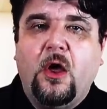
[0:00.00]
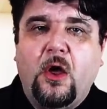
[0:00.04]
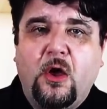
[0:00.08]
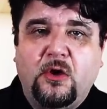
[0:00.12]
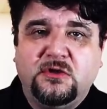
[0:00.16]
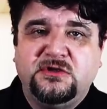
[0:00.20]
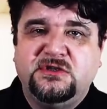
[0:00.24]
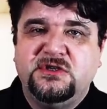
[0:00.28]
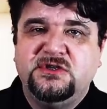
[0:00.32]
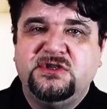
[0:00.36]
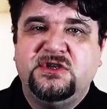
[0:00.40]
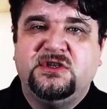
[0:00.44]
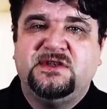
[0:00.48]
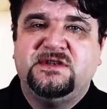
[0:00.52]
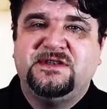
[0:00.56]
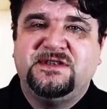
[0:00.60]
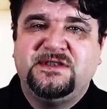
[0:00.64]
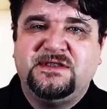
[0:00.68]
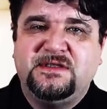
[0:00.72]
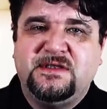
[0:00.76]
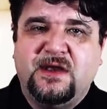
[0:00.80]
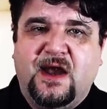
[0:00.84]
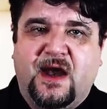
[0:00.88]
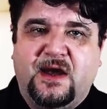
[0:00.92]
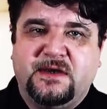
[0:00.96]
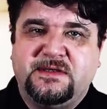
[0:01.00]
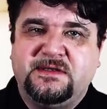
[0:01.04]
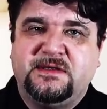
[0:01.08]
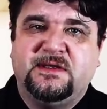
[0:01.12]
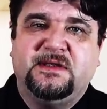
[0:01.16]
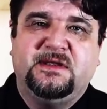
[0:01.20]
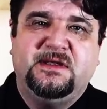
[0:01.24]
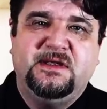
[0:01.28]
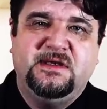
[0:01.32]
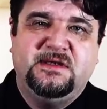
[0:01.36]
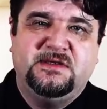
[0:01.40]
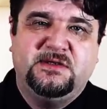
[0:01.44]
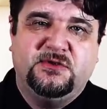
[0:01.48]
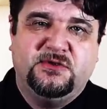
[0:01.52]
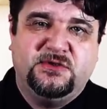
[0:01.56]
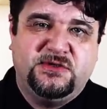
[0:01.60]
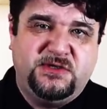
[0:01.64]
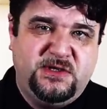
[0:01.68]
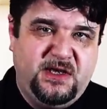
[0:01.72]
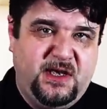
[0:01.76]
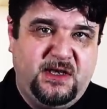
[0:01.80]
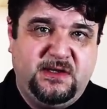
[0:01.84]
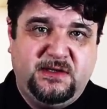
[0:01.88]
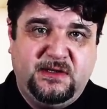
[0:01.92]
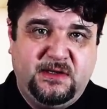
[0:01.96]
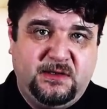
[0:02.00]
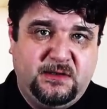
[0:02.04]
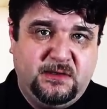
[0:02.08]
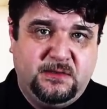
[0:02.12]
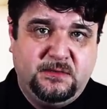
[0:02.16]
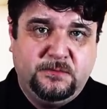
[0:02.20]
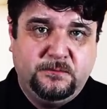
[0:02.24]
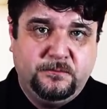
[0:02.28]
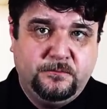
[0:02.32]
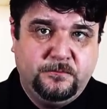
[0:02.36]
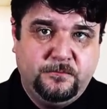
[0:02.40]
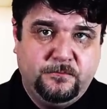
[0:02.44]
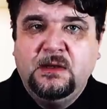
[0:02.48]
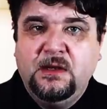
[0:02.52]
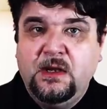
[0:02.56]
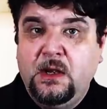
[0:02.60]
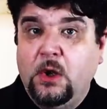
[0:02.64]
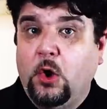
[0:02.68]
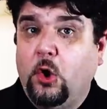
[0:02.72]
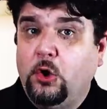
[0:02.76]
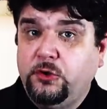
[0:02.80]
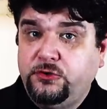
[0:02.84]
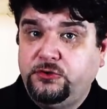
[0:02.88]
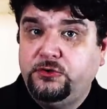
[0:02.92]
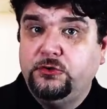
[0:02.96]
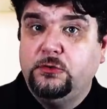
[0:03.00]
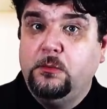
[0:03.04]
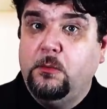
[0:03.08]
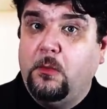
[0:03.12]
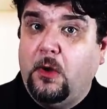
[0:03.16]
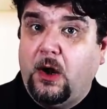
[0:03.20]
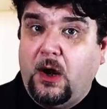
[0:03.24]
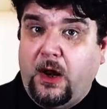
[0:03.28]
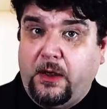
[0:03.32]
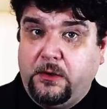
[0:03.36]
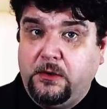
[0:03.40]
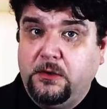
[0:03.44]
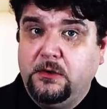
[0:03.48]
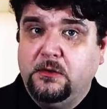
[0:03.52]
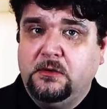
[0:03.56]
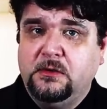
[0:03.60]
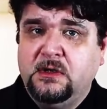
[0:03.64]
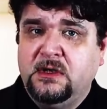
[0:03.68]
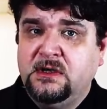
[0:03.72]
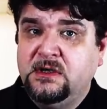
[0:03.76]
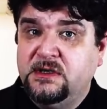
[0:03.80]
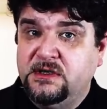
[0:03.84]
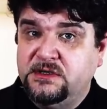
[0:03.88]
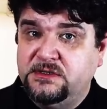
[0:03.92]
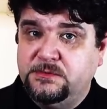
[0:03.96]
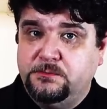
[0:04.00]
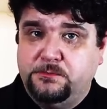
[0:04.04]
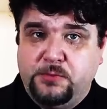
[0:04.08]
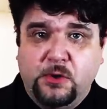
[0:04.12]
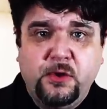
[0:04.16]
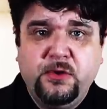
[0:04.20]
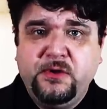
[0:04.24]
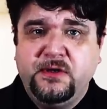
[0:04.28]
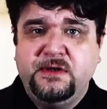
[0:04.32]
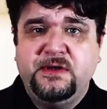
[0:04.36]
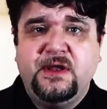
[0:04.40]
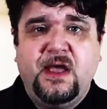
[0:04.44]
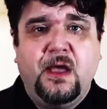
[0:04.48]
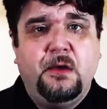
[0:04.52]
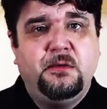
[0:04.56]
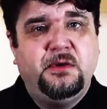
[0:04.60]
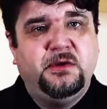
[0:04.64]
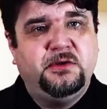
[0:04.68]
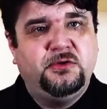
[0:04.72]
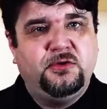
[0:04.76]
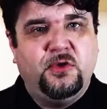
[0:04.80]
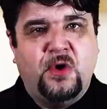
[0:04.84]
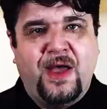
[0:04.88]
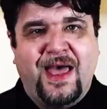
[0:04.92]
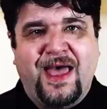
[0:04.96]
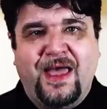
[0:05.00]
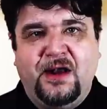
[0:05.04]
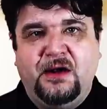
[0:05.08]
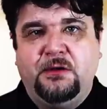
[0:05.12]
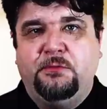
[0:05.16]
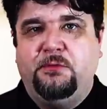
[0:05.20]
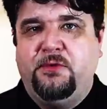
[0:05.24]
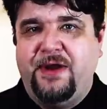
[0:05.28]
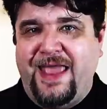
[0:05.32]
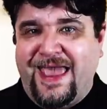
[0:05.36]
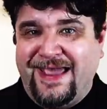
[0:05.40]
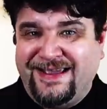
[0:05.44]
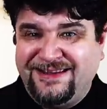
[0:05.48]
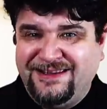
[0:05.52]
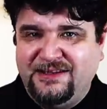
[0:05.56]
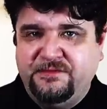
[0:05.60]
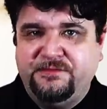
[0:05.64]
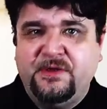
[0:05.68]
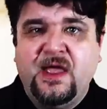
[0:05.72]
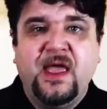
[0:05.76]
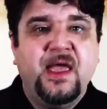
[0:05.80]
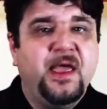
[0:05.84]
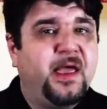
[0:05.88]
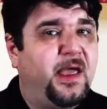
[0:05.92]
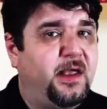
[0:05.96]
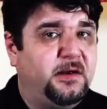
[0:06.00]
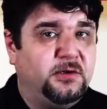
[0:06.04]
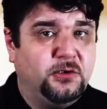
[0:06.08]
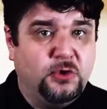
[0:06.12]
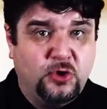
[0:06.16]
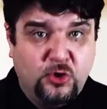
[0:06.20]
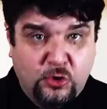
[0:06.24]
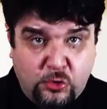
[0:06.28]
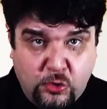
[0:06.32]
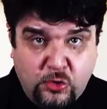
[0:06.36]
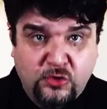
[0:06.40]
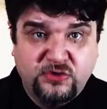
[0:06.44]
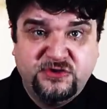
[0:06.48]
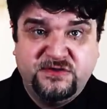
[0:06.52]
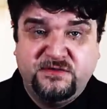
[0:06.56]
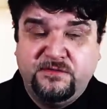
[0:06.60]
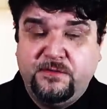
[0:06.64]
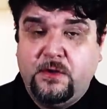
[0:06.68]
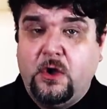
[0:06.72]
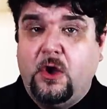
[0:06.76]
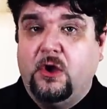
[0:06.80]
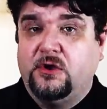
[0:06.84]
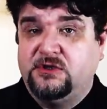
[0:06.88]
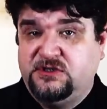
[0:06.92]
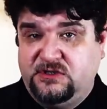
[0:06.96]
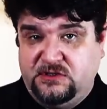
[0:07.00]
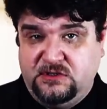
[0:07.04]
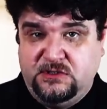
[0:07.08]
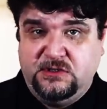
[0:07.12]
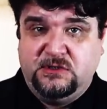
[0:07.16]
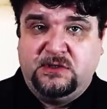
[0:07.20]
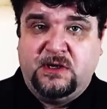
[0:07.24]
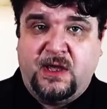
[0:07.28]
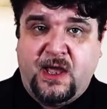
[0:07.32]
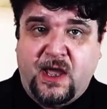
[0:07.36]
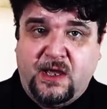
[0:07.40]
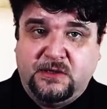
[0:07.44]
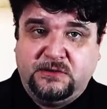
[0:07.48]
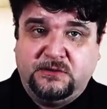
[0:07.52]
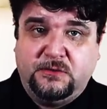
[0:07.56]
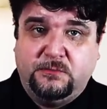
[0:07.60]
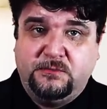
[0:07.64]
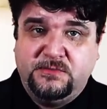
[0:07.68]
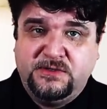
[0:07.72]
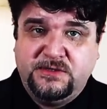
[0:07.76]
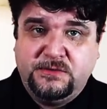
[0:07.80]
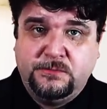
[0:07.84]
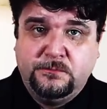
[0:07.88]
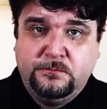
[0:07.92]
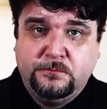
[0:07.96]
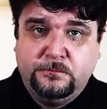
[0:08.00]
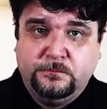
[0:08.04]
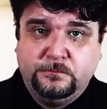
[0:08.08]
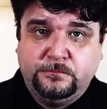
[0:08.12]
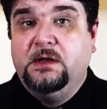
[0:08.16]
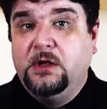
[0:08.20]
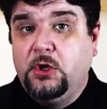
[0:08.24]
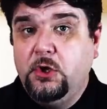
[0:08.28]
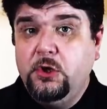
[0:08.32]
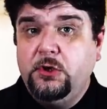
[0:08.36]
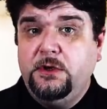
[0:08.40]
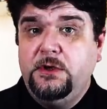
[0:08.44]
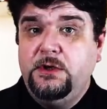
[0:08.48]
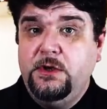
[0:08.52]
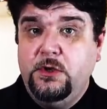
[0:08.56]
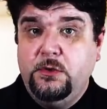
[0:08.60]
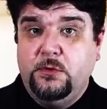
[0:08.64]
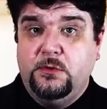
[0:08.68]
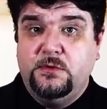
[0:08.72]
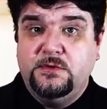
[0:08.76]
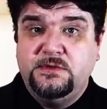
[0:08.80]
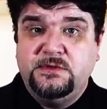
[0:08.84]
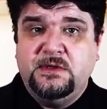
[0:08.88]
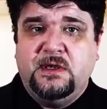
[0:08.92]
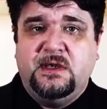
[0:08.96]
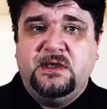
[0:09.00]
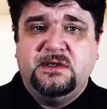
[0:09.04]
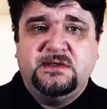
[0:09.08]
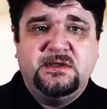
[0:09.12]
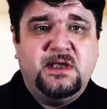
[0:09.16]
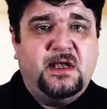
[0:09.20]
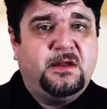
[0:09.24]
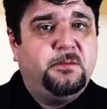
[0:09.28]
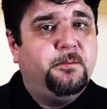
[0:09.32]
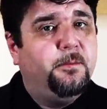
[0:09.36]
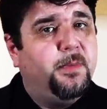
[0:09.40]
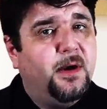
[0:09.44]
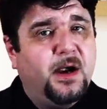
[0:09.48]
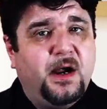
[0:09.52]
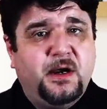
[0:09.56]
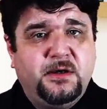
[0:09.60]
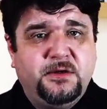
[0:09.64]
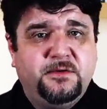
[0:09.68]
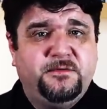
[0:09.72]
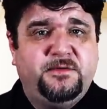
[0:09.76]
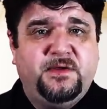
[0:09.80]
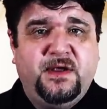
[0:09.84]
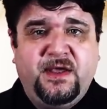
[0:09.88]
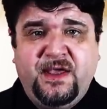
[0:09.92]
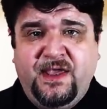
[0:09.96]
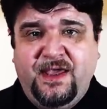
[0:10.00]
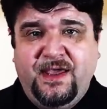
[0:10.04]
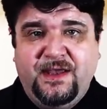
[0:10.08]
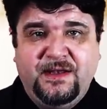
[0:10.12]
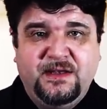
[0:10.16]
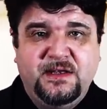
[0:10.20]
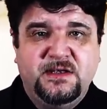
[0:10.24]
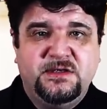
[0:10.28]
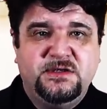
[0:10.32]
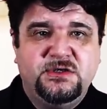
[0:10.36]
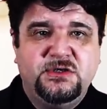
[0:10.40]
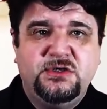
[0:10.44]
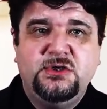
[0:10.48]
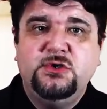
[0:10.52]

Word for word: oxygen starts dissociating. The O two molecule is broken down into highly reactive and corrosive oxygen atoms. The good news is that part of the heat is